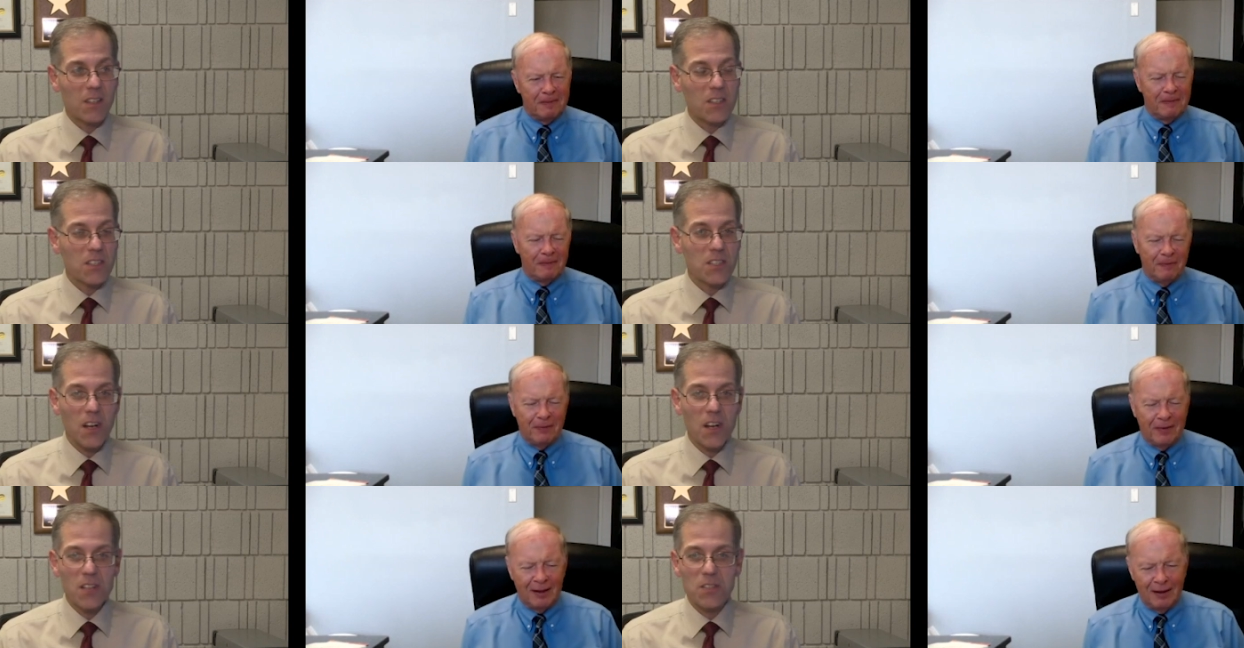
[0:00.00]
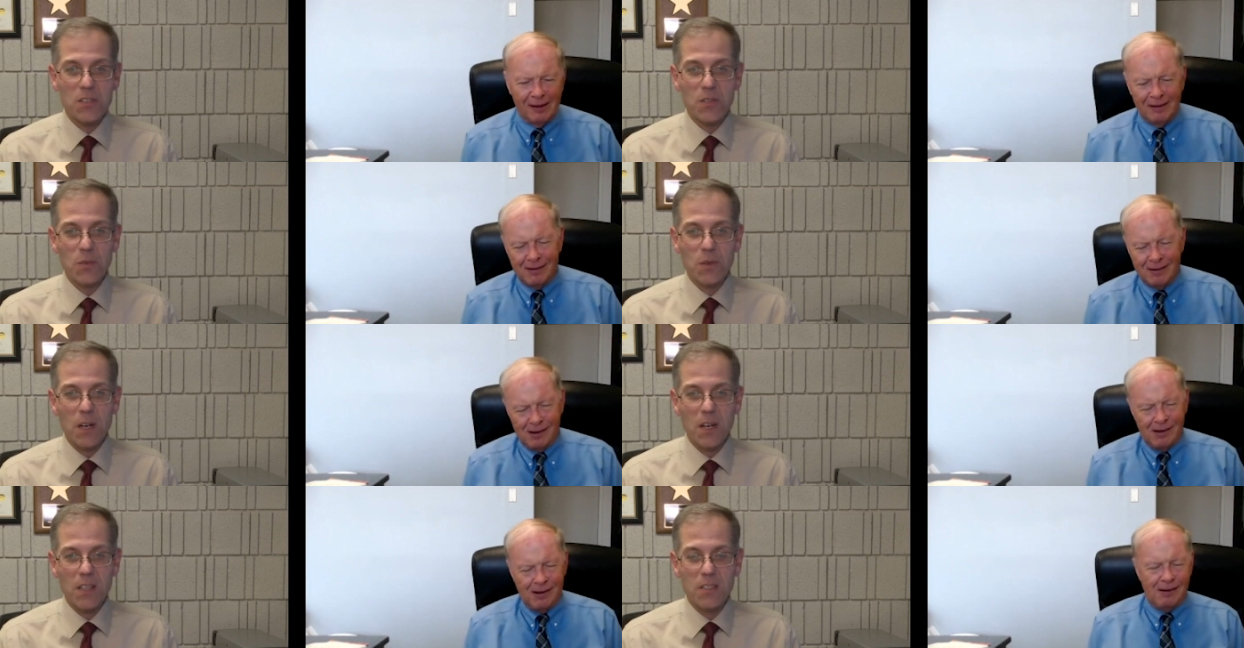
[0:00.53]
Speaker 1: good start
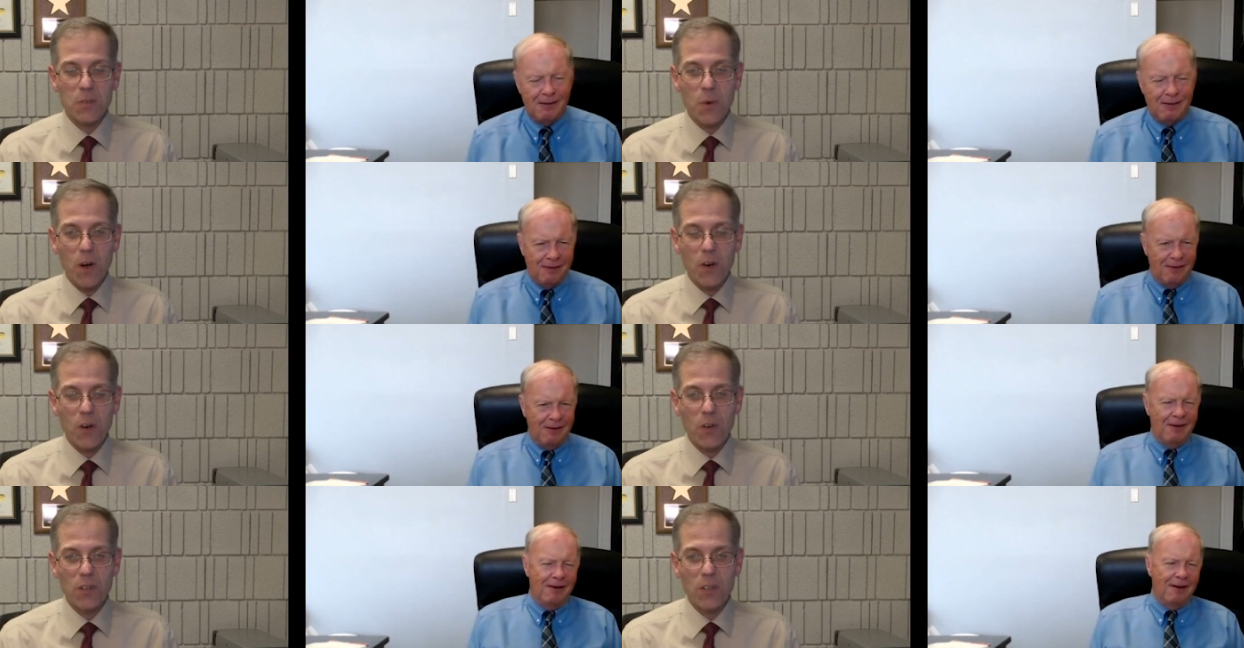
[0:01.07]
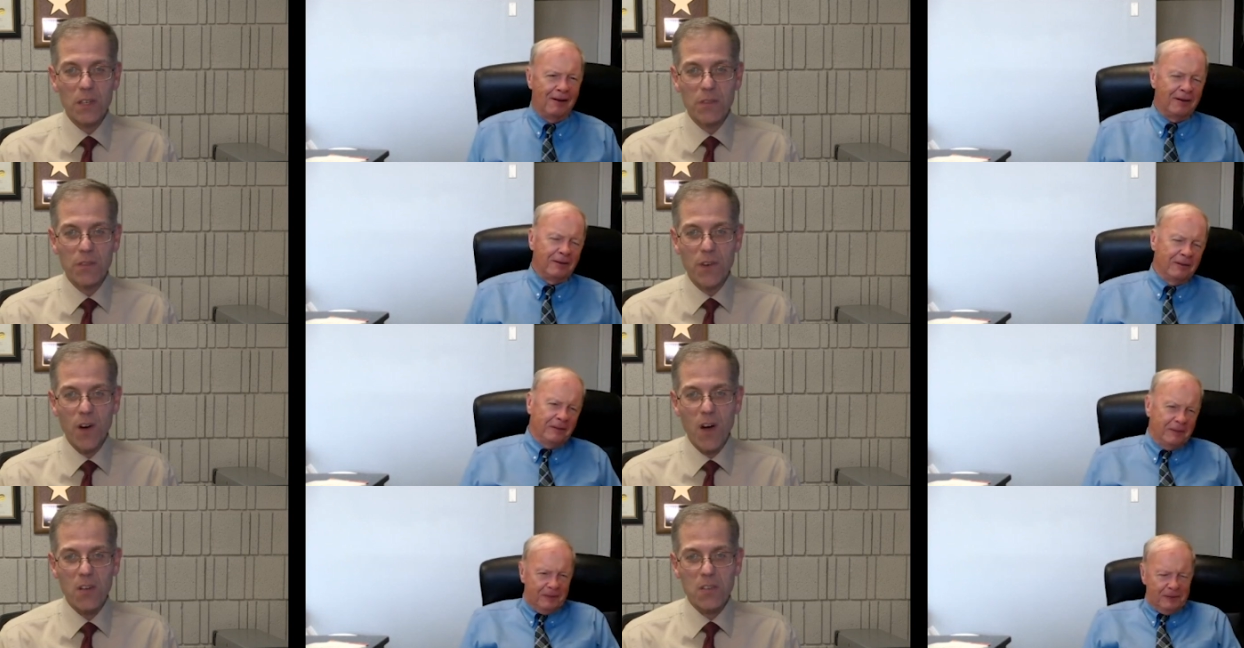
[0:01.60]
to uh, to our early
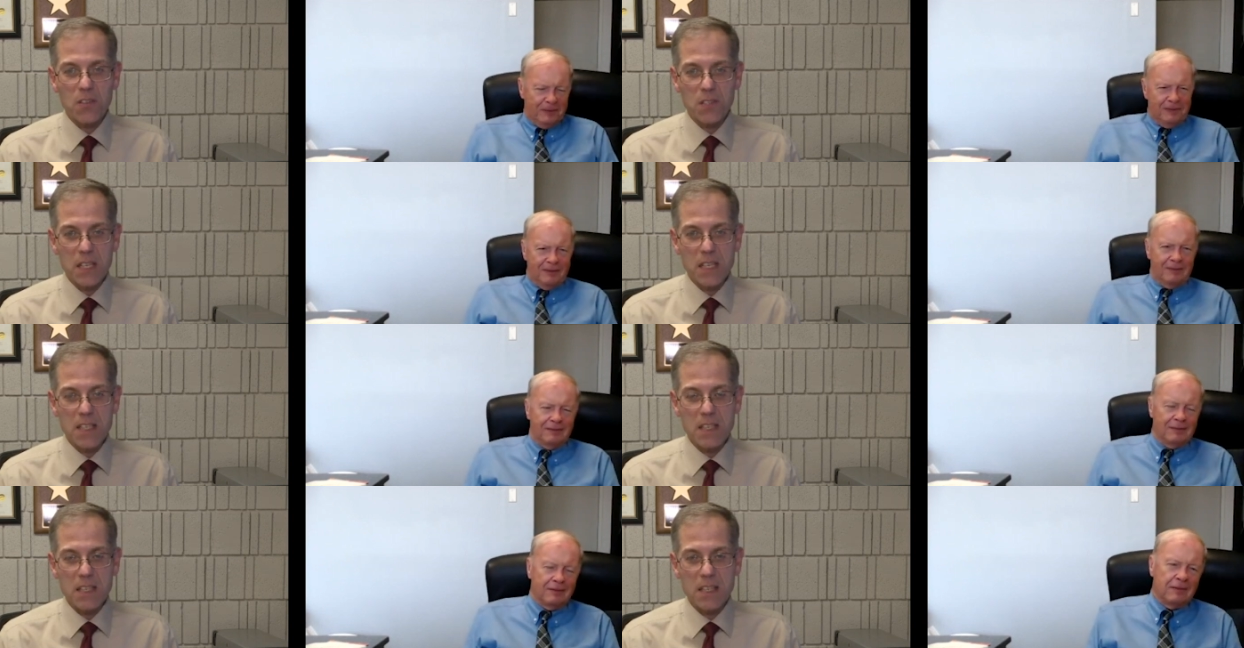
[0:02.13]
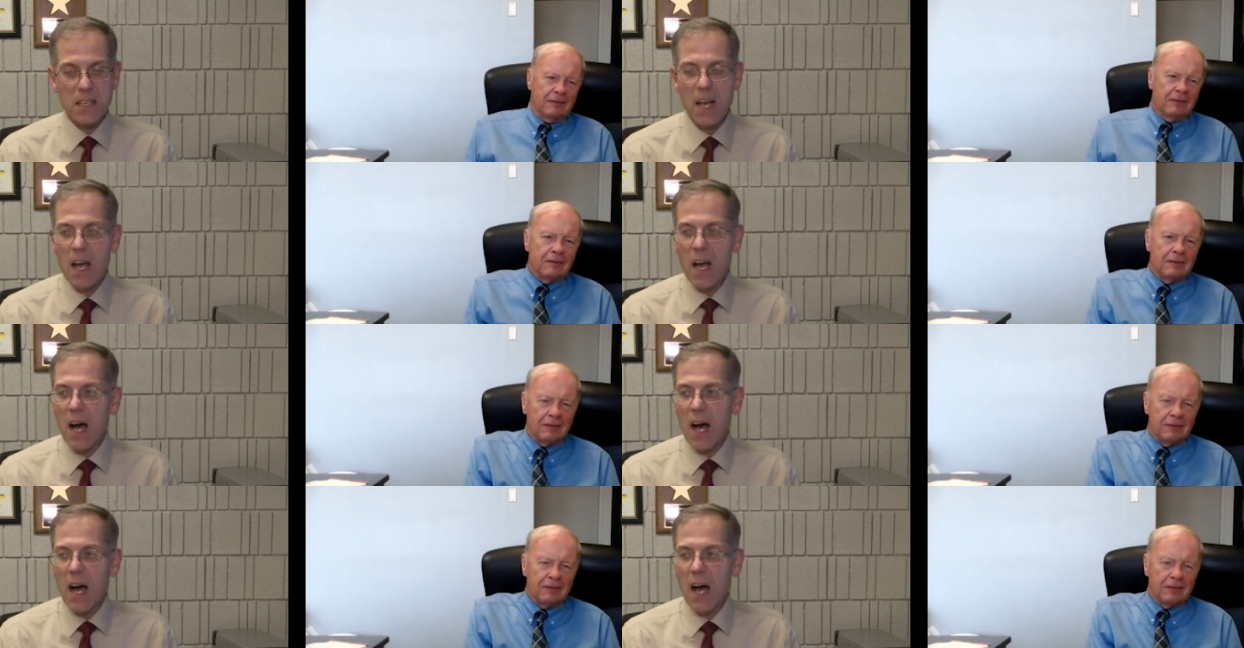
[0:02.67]
fall season.